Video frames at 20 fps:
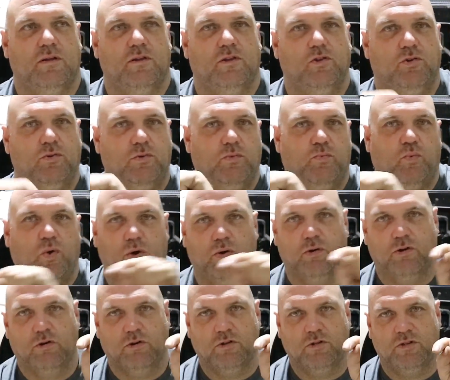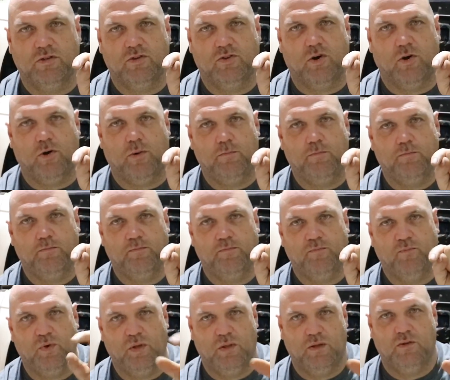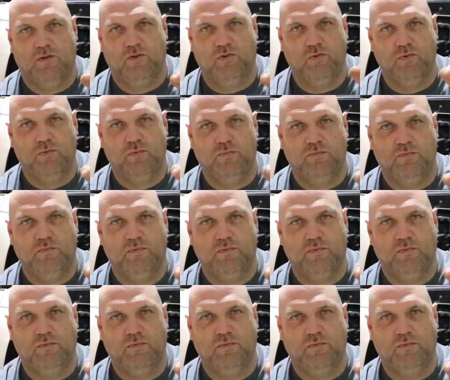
little weld across the top where the 2